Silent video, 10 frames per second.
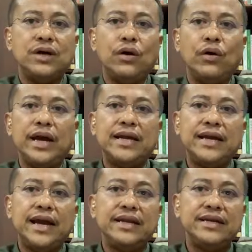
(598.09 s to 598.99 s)
or at
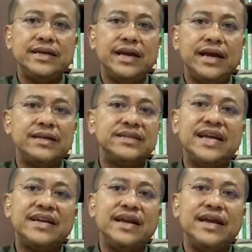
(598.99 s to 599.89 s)
a
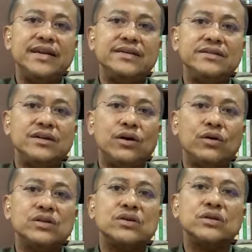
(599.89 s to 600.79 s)
dead end
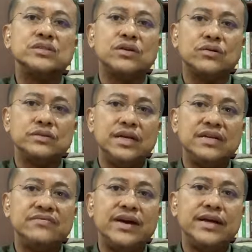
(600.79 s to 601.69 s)
or crossroad
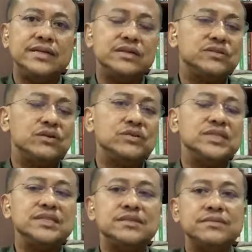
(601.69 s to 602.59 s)
in finding a
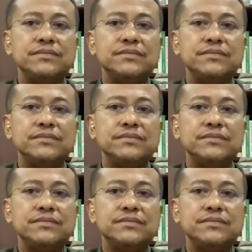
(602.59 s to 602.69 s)
solution,